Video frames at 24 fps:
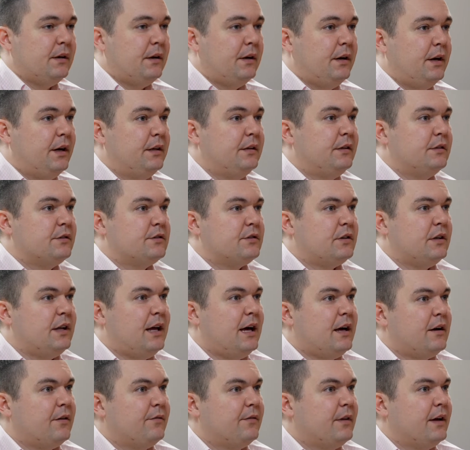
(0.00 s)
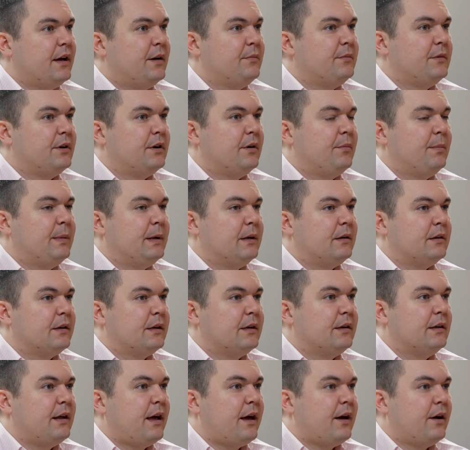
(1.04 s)
And there's a lot of them that are
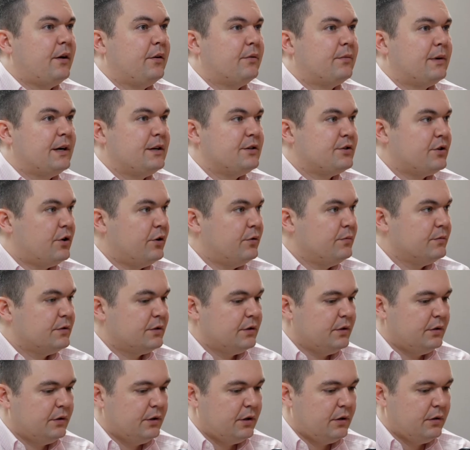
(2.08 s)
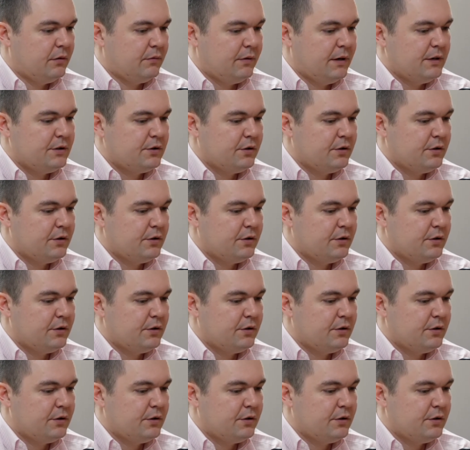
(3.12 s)
building now range homes, little range